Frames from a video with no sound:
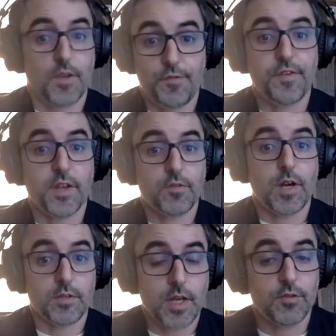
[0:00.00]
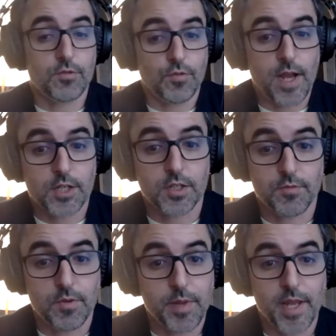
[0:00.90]
figure out how to
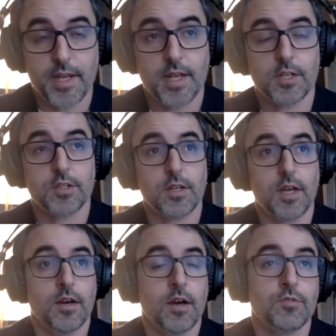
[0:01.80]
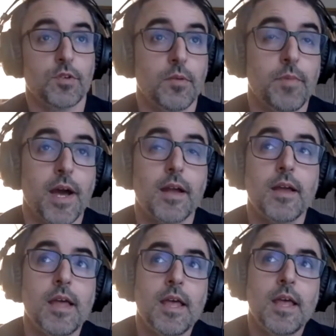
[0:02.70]
actually repay and how to come back.